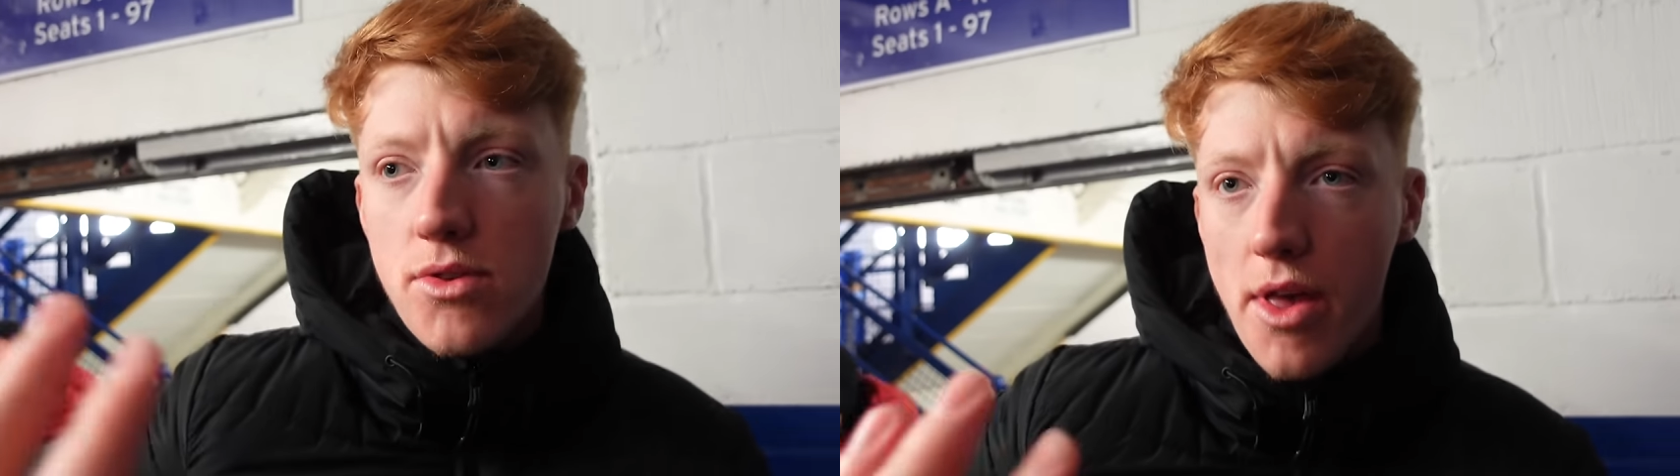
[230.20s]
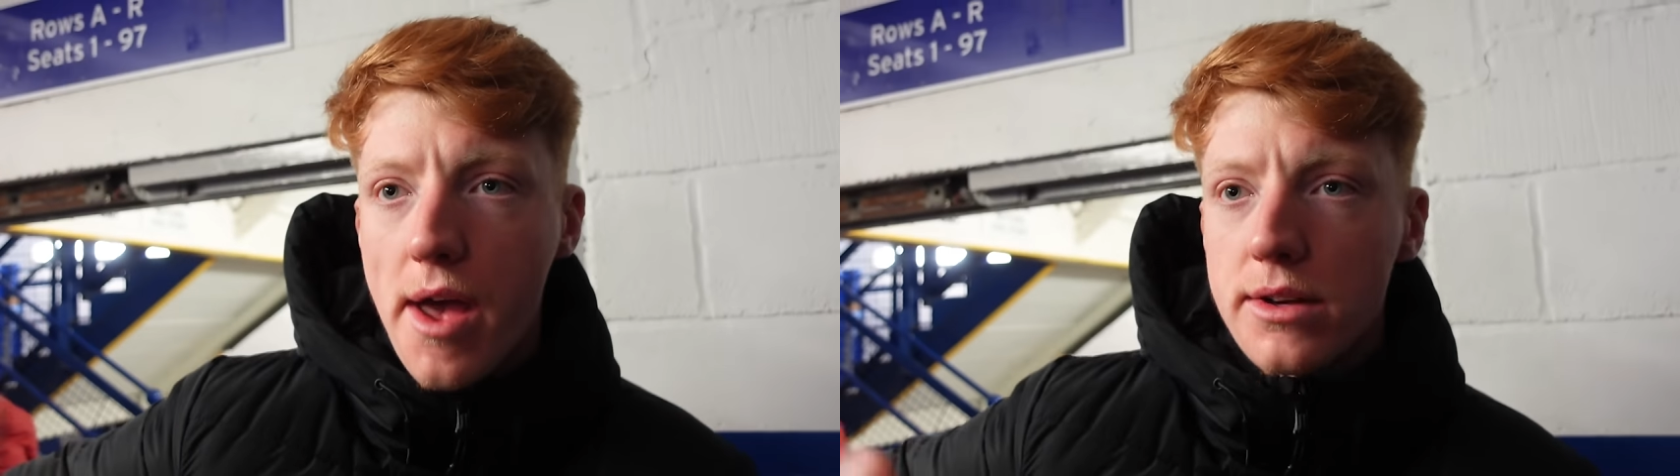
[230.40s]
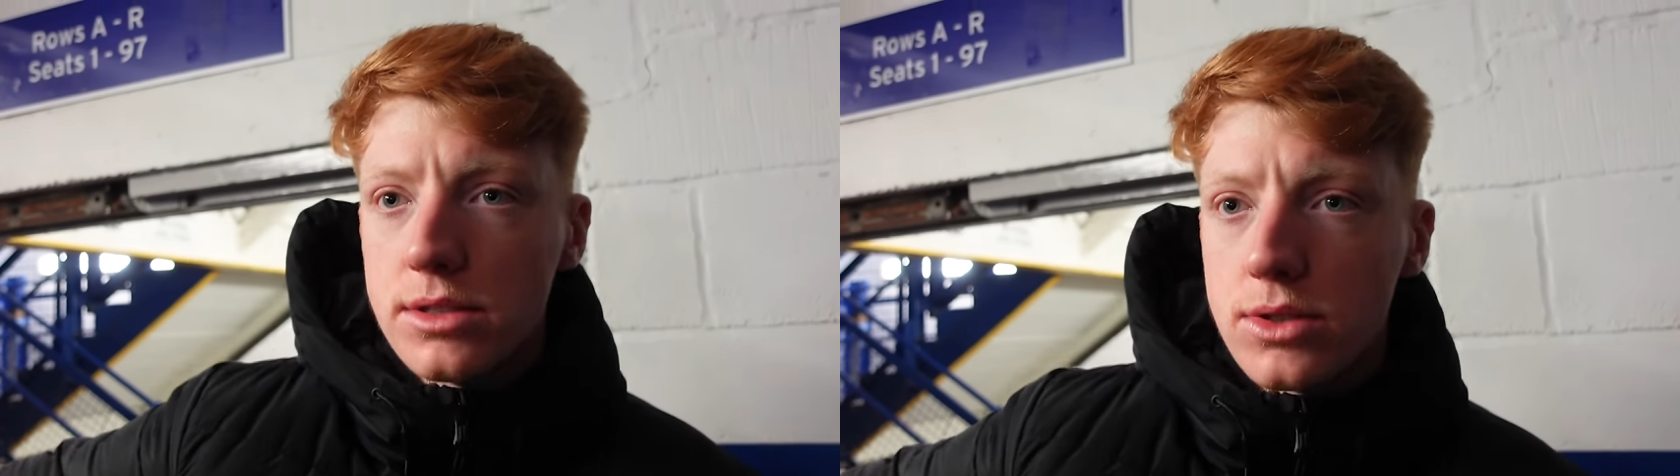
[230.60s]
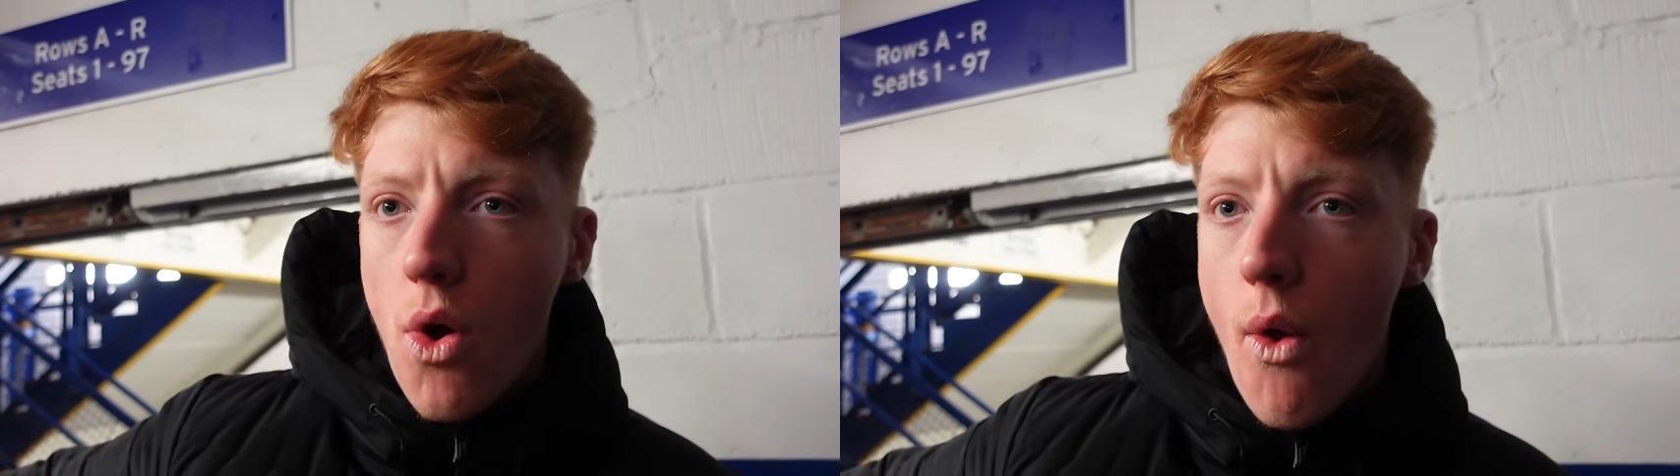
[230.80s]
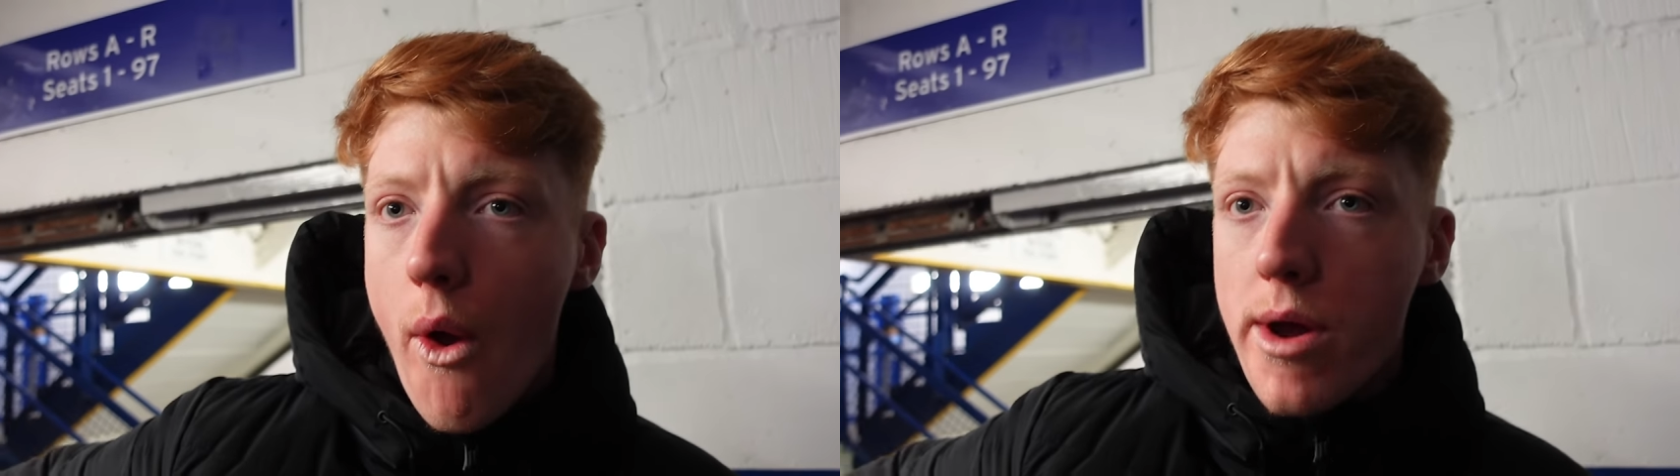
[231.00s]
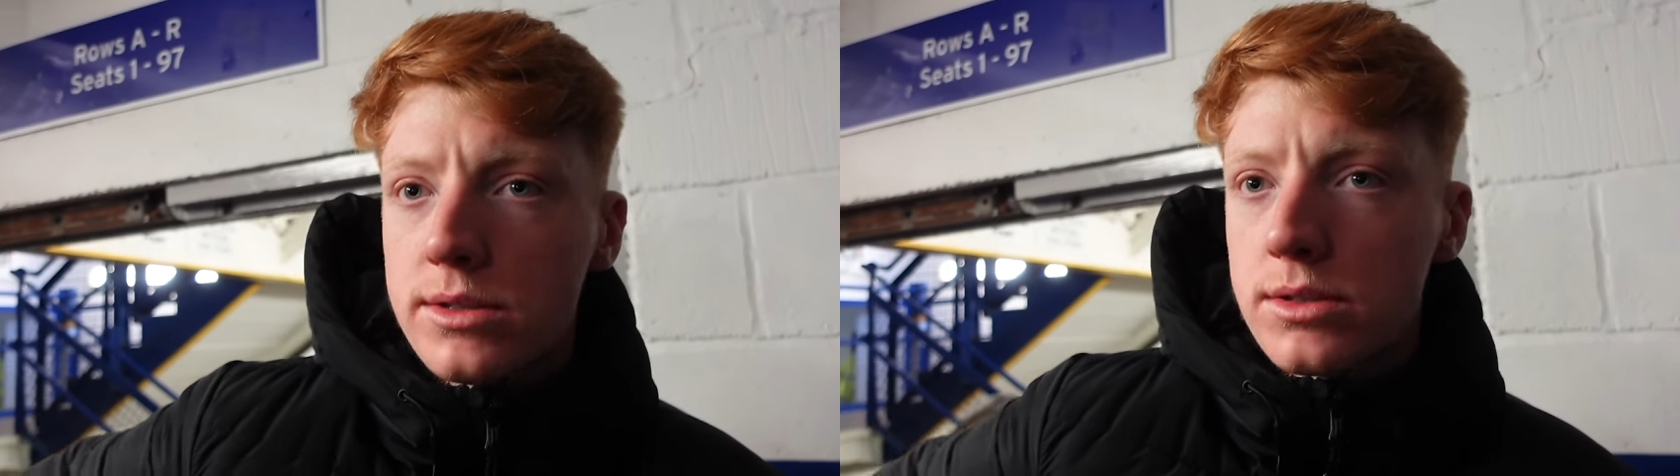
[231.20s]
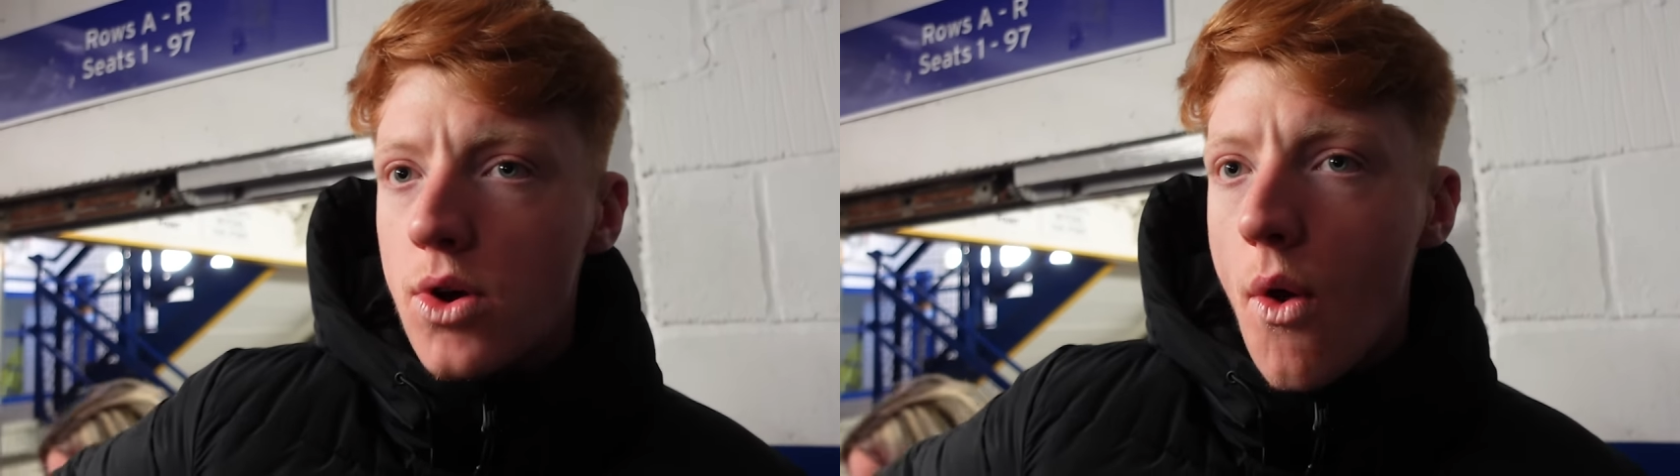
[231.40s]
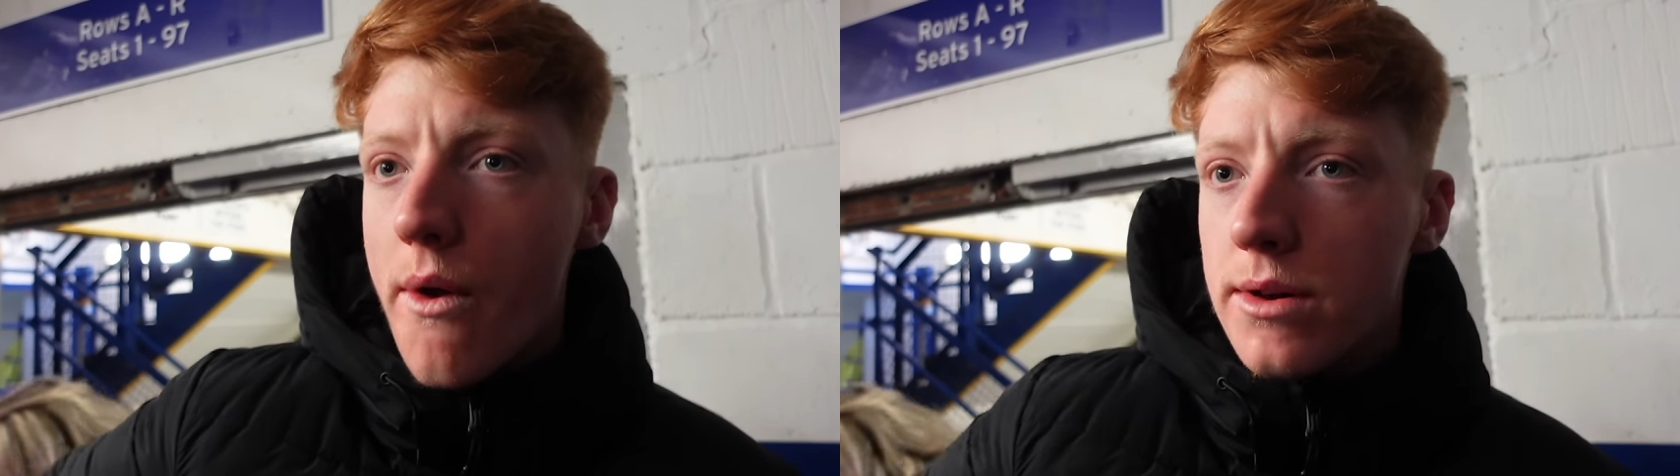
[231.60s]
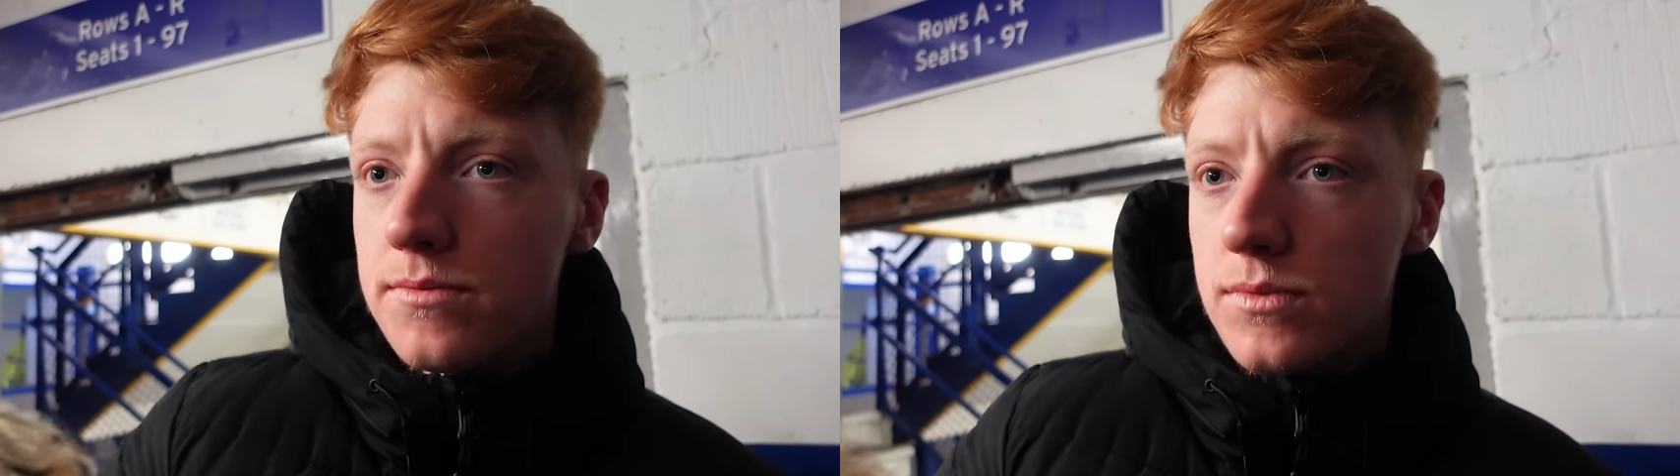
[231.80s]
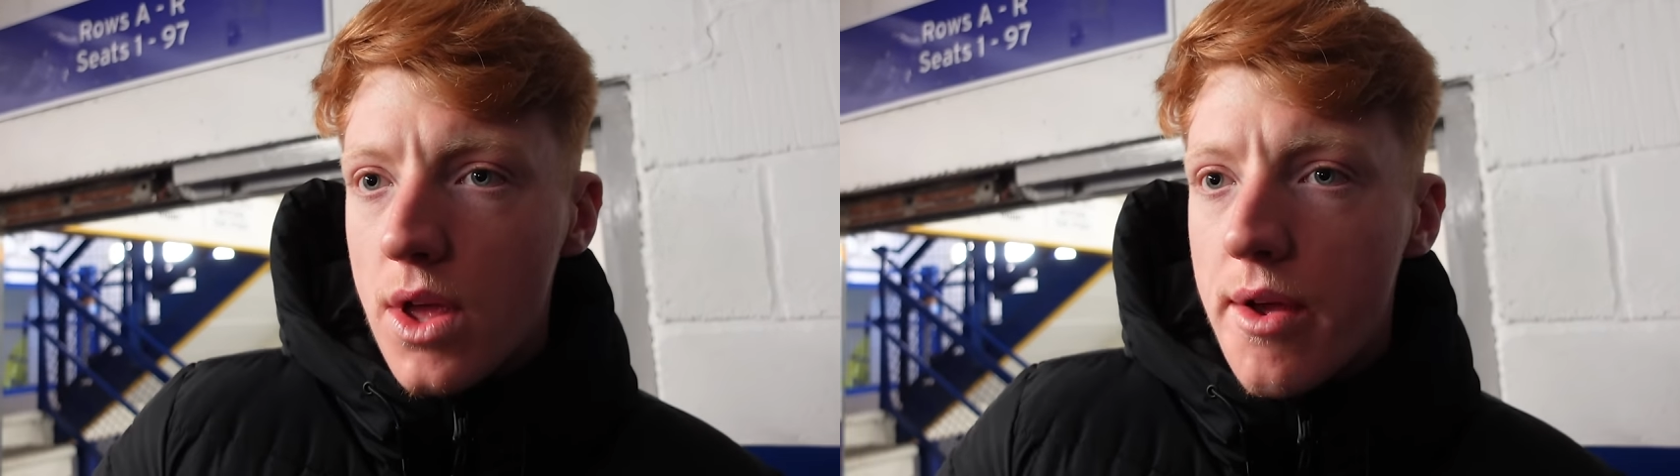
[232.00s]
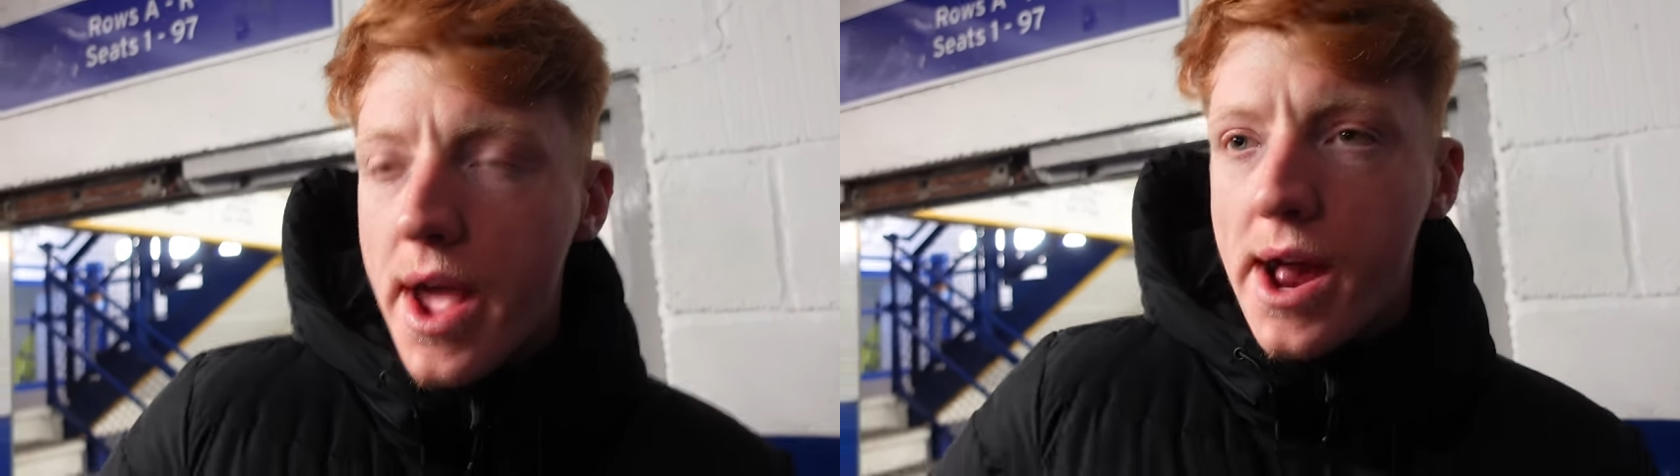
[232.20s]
all the stuff with Everton is like a shame to see.